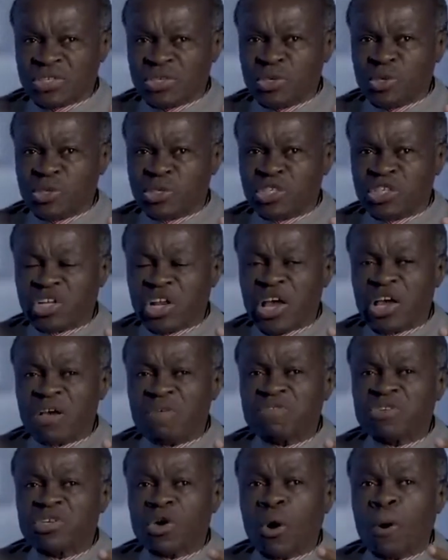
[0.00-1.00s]
You
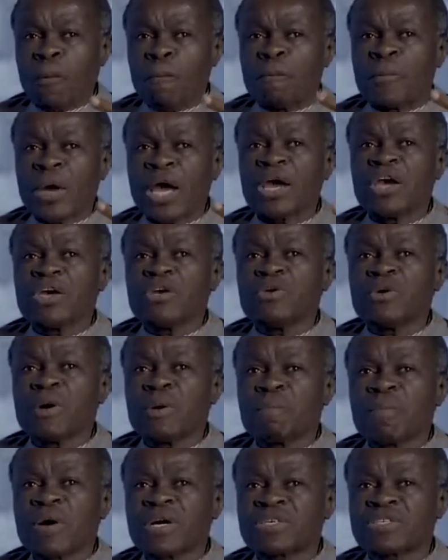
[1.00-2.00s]
slaves, obey
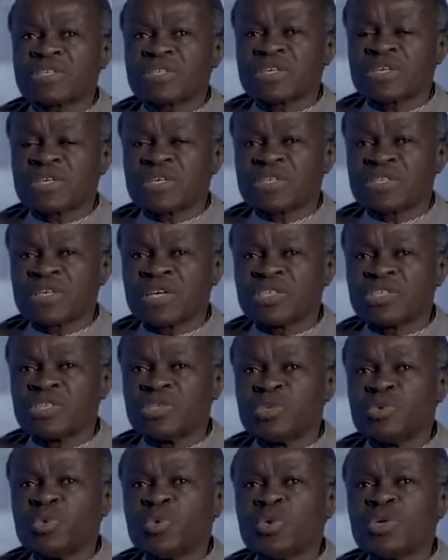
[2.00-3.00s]
your masters as
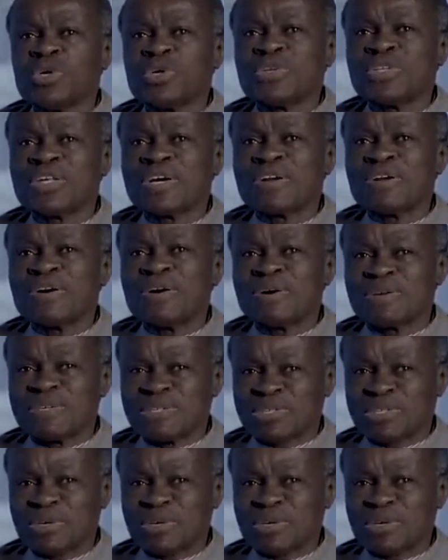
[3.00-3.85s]
you would the Lord.